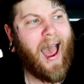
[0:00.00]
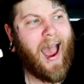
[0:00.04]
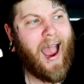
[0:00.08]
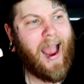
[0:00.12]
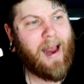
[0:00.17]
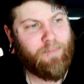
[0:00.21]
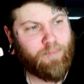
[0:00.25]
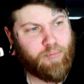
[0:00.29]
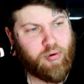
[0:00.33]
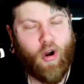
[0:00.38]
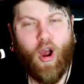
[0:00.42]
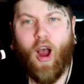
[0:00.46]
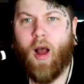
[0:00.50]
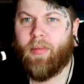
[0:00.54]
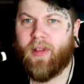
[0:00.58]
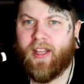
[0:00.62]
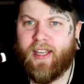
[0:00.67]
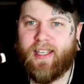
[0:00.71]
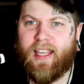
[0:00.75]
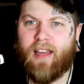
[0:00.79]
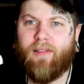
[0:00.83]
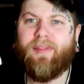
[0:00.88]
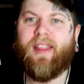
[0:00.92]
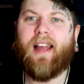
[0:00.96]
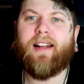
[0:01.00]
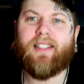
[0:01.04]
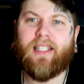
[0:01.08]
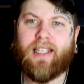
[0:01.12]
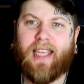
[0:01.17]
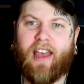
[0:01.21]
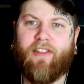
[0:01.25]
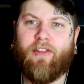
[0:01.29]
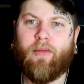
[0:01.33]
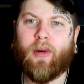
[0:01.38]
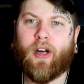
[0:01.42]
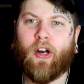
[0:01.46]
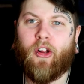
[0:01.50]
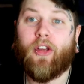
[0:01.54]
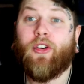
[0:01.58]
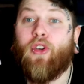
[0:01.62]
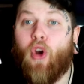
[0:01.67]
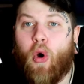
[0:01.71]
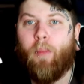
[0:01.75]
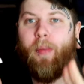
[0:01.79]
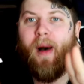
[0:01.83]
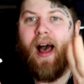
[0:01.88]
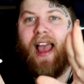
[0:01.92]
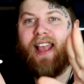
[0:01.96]
I'd probably give that to Kevin McCurley.
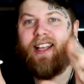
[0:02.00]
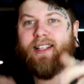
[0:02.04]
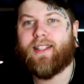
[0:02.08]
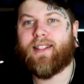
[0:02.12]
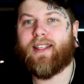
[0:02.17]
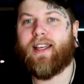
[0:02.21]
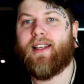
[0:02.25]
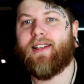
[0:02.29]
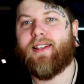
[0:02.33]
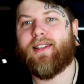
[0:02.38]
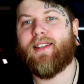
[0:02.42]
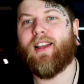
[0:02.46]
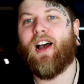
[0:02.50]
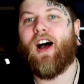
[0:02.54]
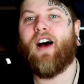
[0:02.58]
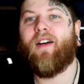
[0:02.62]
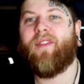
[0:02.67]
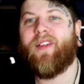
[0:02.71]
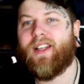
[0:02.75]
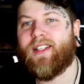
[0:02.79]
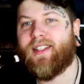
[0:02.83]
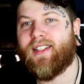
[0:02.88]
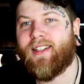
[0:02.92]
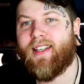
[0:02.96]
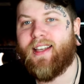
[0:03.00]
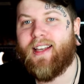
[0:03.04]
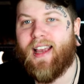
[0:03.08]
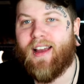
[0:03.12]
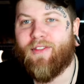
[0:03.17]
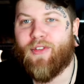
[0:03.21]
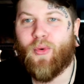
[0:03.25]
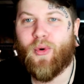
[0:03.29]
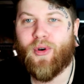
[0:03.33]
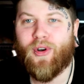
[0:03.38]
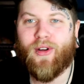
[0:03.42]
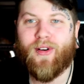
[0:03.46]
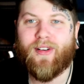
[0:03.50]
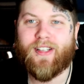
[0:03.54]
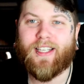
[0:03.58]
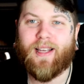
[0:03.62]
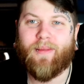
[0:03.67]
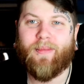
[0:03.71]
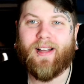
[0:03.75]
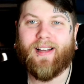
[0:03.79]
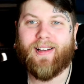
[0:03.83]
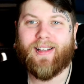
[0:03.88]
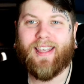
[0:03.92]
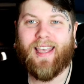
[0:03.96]
No biases, obviously. Everyone knows
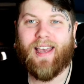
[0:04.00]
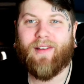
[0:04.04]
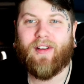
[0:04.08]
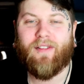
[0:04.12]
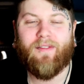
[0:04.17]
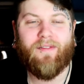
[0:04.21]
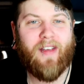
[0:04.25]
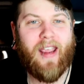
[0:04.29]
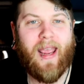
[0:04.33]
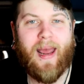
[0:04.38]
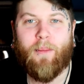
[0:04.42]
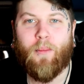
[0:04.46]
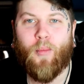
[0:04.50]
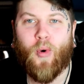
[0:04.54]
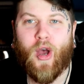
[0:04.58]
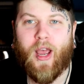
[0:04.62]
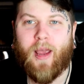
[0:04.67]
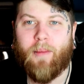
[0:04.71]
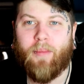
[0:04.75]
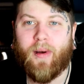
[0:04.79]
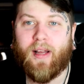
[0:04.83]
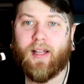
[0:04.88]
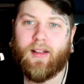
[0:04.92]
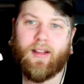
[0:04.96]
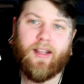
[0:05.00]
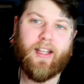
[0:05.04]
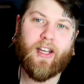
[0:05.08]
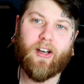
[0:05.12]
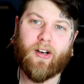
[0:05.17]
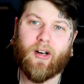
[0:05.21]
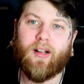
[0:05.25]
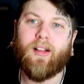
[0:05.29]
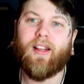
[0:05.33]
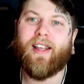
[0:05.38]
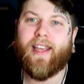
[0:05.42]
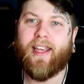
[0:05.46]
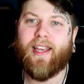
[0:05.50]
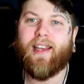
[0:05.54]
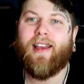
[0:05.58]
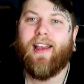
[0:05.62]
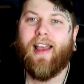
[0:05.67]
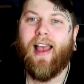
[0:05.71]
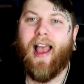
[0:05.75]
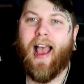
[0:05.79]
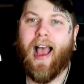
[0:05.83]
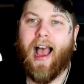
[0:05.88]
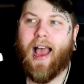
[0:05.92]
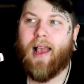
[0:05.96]
I'm a Kevin fanboy, but literally,
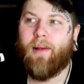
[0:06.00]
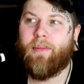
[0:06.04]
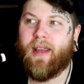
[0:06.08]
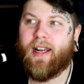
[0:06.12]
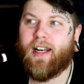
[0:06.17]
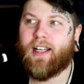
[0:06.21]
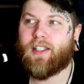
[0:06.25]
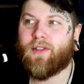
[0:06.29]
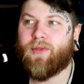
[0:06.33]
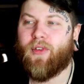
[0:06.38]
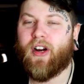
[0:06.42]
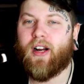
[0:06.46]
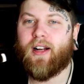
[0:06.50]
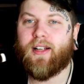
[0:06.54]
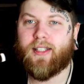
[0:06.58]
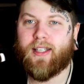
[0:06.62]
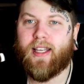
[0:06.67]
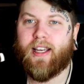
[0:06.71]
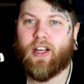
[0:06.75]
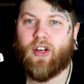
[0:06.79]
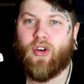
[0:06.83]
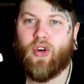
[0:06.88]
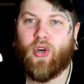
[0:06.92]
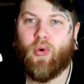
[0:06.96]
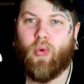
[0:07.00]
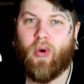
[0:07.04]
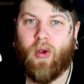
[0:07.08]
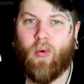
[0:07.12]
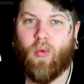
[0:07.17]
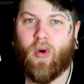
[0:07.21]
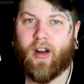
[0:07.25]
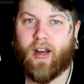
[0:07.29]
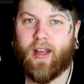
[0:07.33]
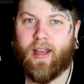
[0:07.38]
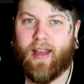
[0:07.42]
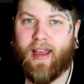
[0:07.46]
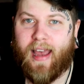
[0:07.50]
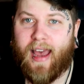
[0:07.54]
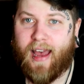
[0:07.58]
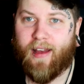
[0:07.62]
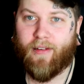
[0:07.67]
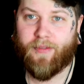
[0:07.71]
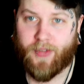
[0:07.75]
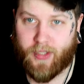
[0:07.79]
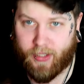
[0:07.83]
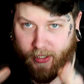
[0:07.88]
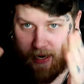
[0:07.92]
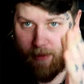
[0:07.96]
I mean, as far as like, who do we want to
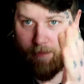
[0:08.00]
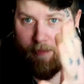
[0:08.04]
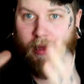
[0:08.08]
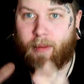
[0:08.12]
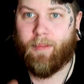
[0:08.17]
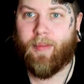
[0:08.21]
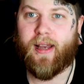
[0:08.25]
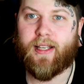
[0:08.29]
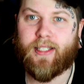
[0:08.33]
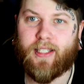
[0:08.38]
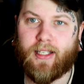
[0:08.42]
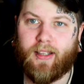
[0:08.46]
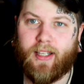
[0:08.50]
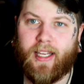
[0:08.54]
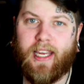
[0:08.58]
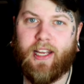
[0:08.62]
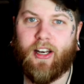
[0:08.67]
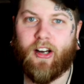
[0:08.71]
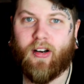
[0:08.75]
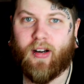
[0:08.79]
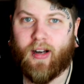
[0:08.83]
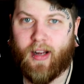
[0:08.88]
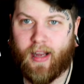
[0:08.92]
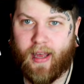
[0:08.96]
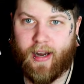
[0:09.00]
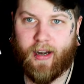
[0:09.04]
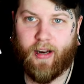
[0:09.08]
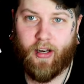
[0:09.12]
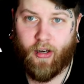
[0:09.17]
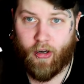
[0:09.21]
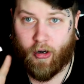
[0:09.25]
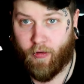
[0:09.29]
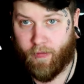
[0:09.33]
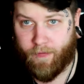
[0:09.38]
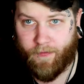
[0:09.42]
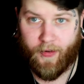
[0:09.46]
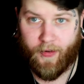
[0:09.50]
have step up as a leader and kind of, you know,